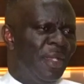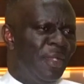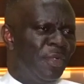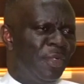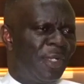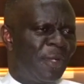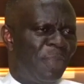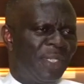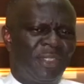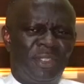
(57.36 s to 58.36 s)
the
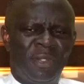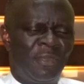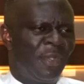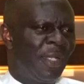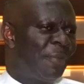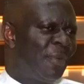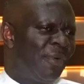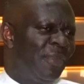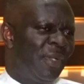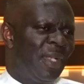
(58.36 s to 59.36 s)
capacity of
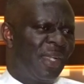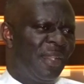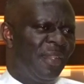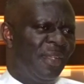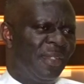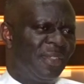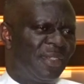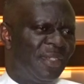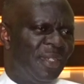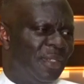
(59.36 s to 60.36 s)
the other
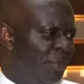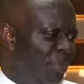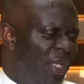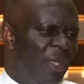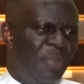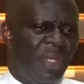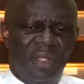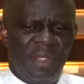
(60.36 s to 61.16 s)
candidates, the PDP and the